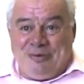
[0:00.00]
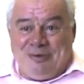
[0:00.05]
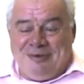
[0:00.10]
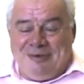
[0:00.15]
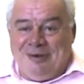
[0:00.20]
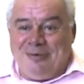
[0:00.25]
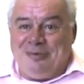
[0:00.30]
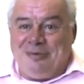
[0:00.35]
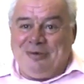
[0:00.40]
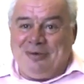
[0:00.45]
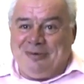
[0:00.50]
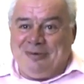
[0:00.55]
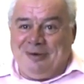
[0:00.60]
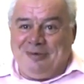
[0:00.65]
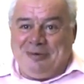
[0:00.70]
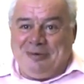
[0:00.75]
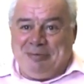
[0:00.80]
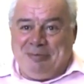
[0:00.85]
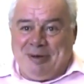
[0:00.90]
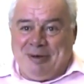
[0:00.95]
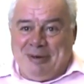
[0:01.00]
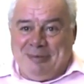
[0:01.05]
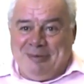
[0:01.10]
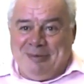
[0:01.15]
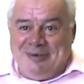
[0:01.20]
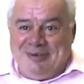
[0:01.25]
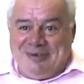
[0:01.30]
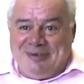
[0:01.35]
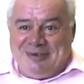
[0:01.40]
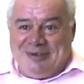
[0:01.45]
Loft
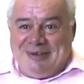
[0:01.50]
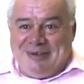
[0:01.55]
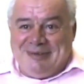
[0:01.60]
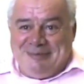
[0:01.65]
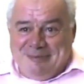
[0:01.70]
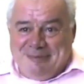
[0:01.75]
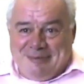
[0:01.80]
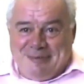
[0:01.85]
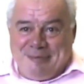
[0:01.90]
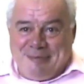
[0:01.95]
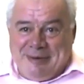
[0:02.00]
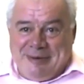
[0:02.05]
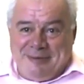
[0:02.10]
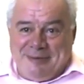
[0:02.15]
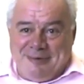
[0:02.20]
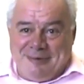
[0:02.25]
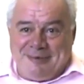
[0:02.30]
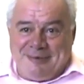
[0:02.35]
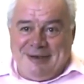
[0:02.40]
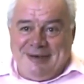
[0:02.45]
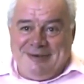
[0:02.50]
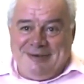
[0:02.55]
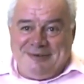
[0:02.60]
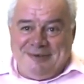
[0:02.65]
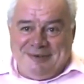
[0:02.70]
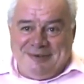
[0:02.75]
apartments, you see, have been all the rage recently.